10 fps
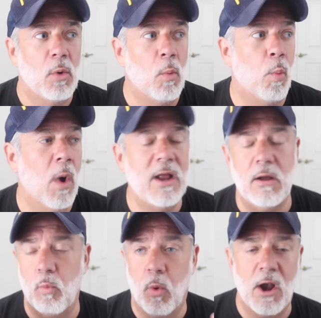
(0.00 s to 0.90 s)

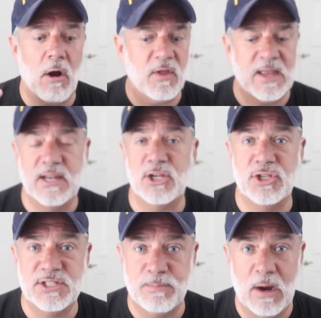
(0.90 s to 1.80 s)
What what are the
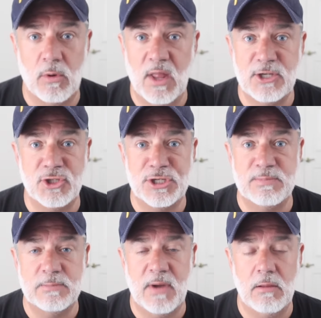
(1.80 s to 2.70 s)
conditions of my
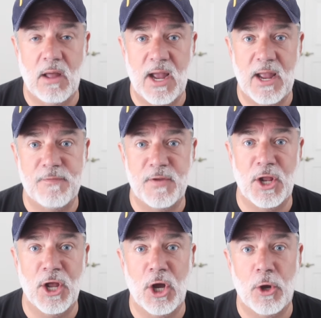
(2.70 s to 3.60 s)
relationships in my life,
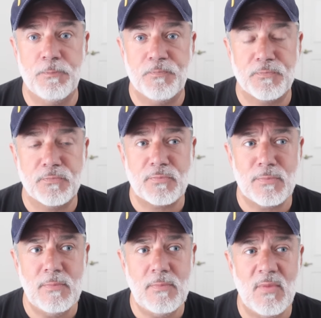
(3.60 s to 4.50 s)
you know?
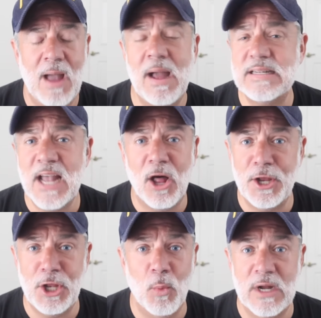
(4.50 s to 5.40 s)
I'm not
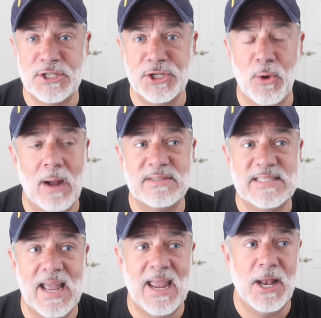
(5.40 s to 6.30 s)
telling you what to do. I'm
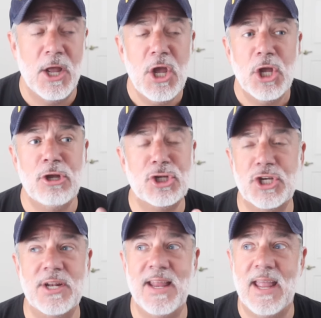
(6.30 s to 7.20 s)
saying you
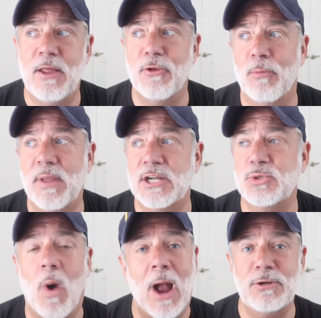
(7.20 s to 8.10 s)
shouldn't either,
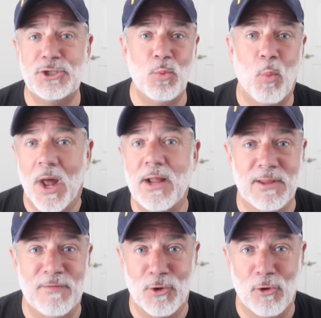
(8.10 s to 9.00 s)
because why would you want to
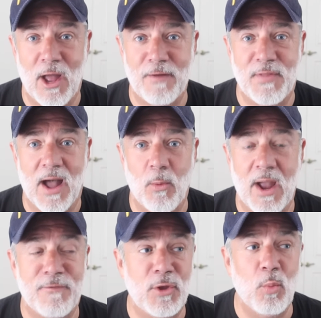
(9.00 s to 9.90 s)
live your life that
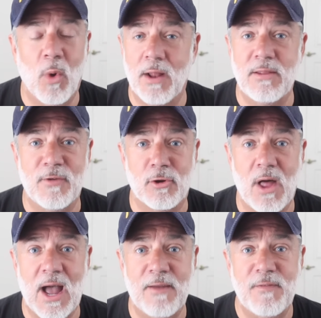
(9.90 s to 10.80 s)
way? If you want to live your
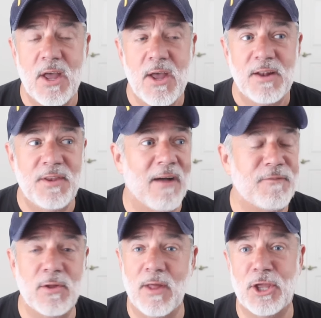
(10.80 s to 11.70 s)
life
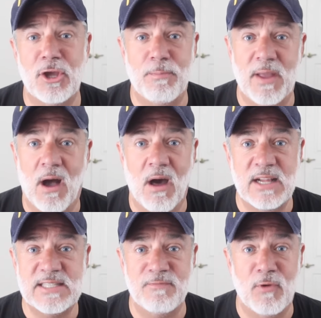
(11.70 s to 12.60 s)
not feeling like you can be
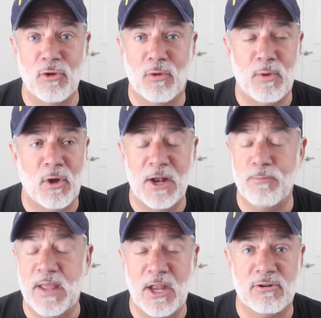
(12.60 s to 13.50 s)
honest and vulnerable
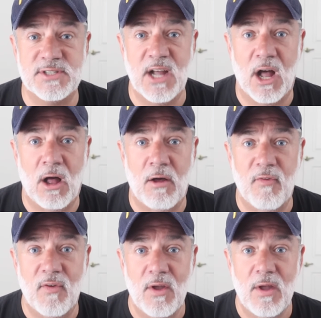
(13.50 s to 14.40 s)
and be yourself,